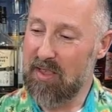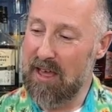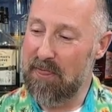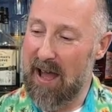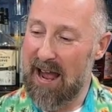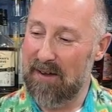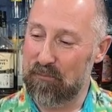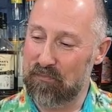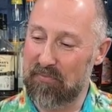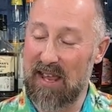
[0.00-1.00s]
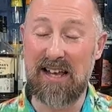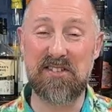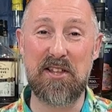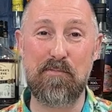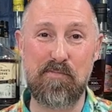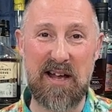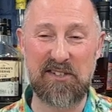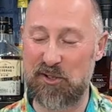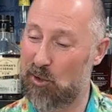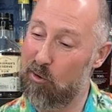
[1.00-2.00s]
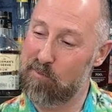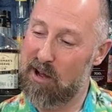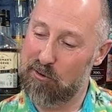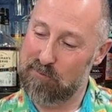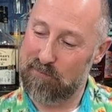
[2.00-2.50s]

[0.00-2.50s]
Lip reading: That is the best combo.